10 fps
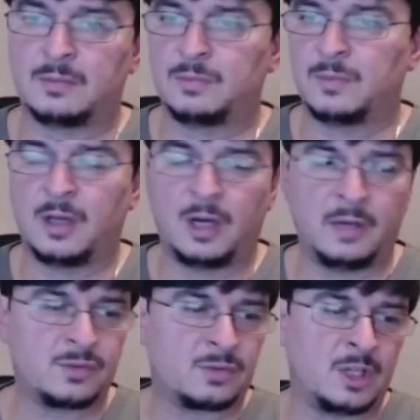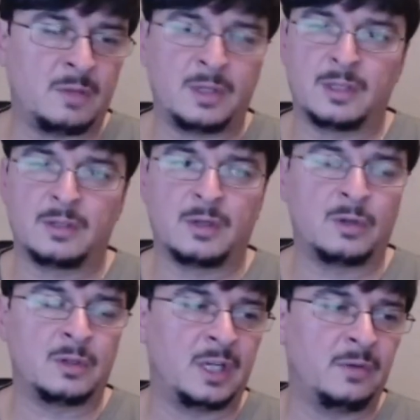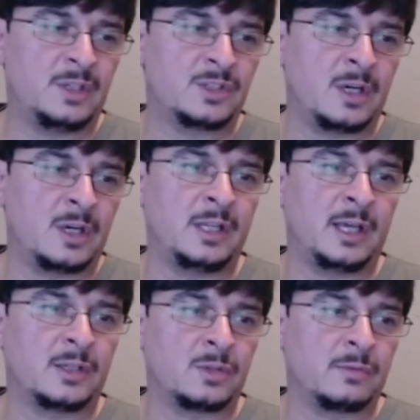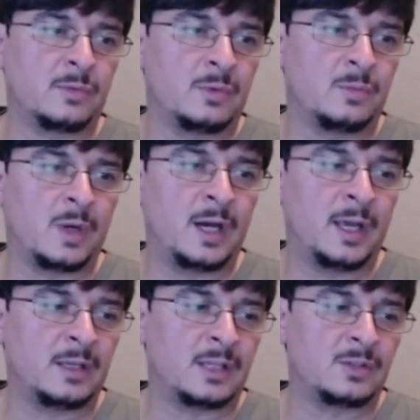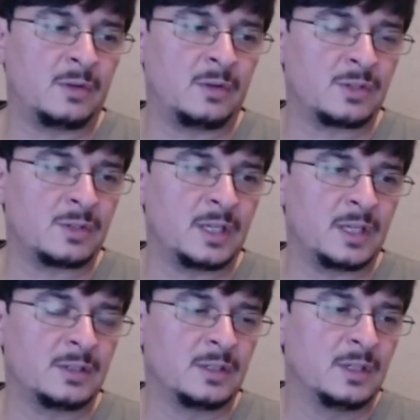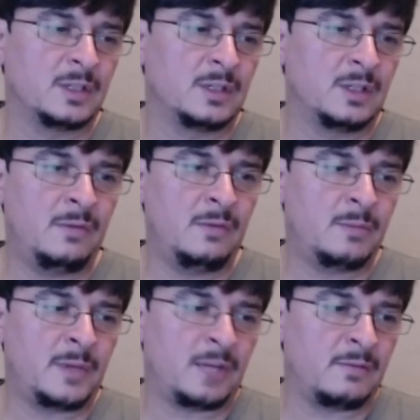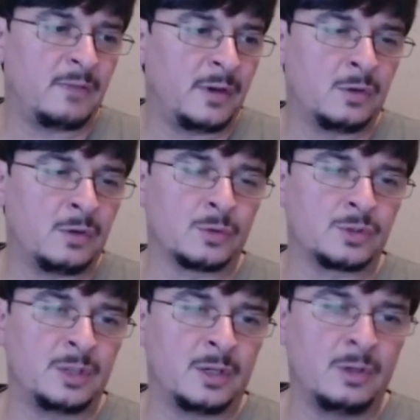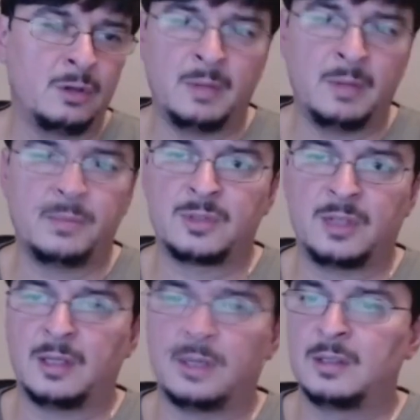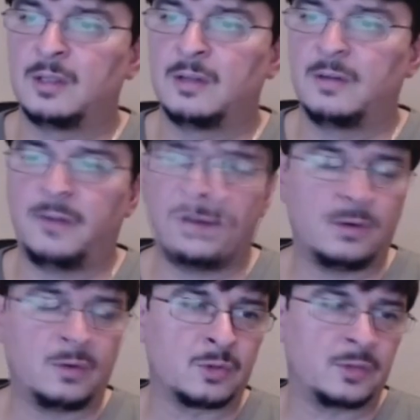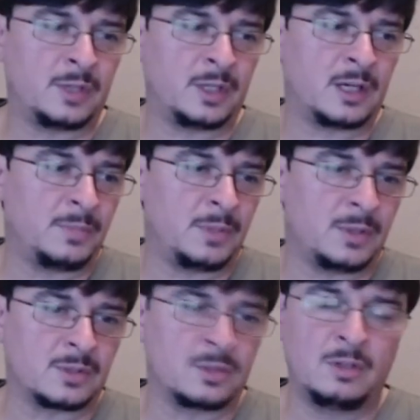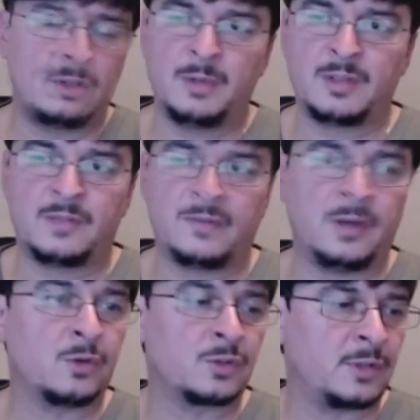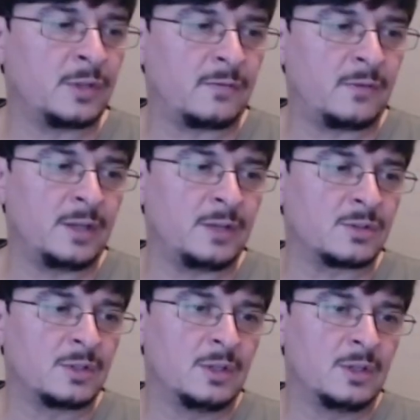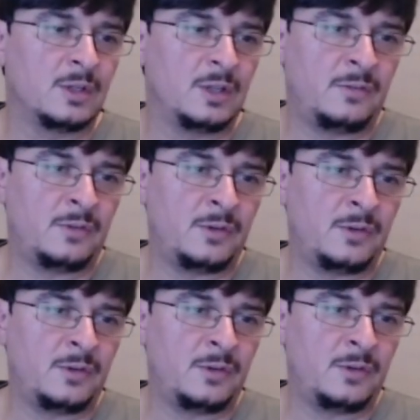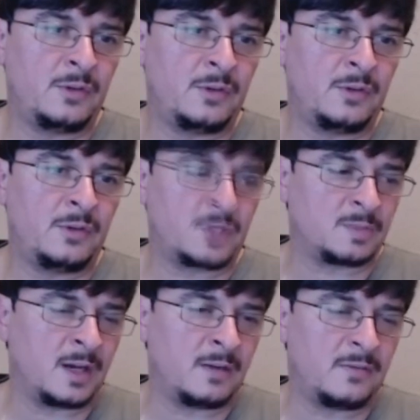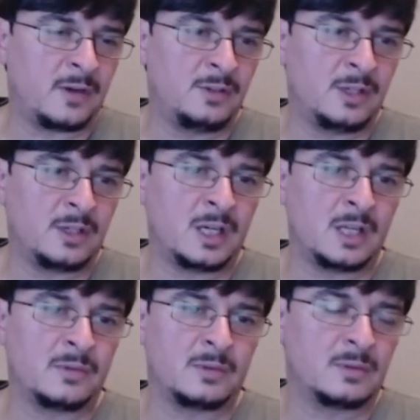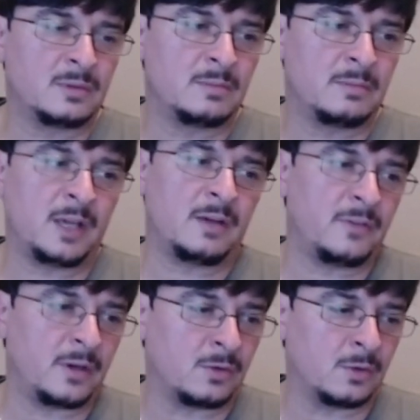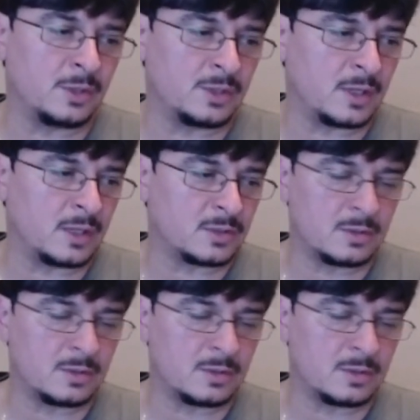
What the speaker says: live streaming and everything's going in that sort of way, in that direction, that even making phone calls now, who remembers their phone calls for their companies and who remembers their phone calls for their friends? If you don't have a phone that's a smartphone, you can't even make a phone call these days.